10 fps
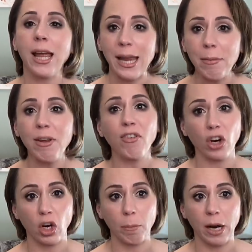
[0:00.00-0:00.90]
Amy, for
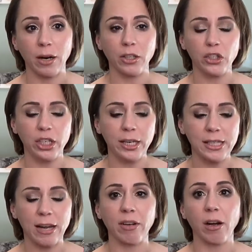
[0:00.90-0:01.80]
her part, she is
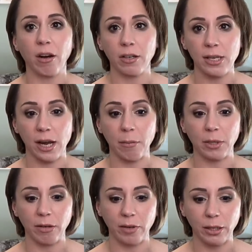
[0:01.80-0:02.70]
having a hard time
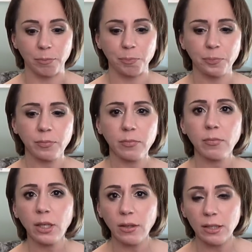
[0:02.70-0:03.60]
leaving.
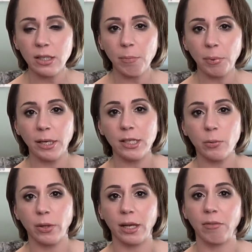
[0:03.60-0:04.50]
This is a place
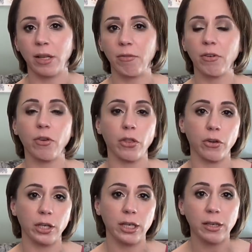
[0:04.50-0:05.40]
where they have lived for
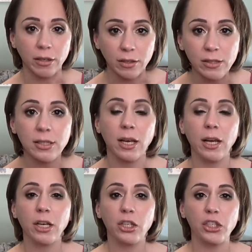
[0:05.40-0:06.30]
30 years.
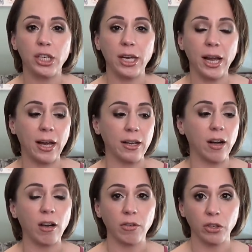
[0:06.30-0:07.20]
She had
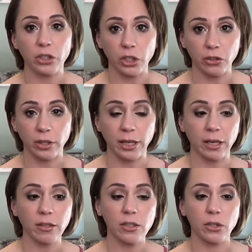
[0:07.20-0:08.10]
all of her children
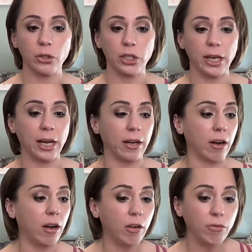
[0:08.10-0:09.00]
there, so she had
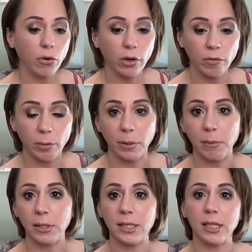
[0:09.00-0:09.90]
all four of her
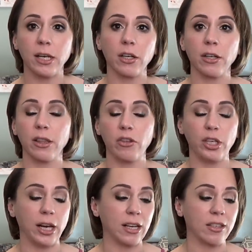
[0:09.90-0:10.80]
babies there.
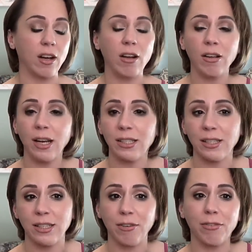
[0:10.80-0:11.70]
She has all kinds
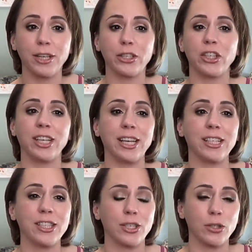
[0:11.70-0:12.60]
of stuff that she
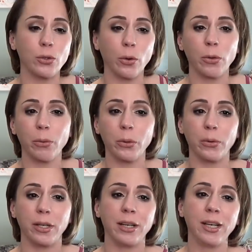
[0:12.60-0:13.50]
needs to sort
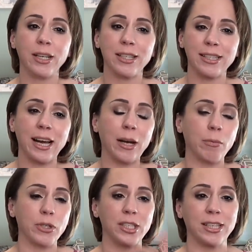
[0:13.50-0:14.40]
through and decide
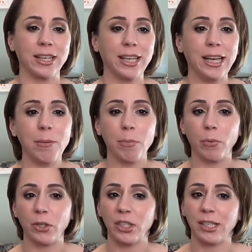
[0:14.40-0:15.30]
what she's going to keep and
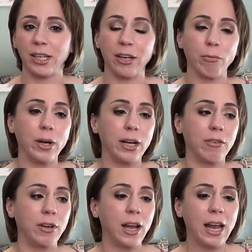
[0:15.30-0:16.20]
what she's going to get rid
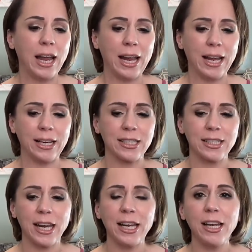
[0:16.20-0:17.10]
of. And it's
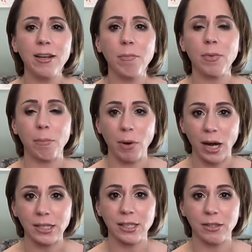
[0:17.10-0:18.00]
taking, the
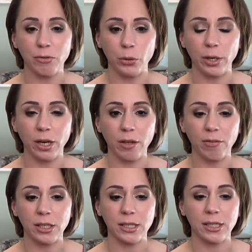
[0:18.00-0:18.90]
process of doing all
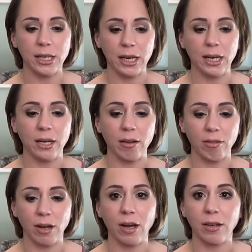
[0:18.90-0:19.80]
of this is taking a
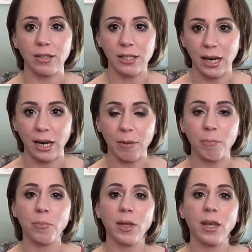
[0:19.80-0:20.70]
long time.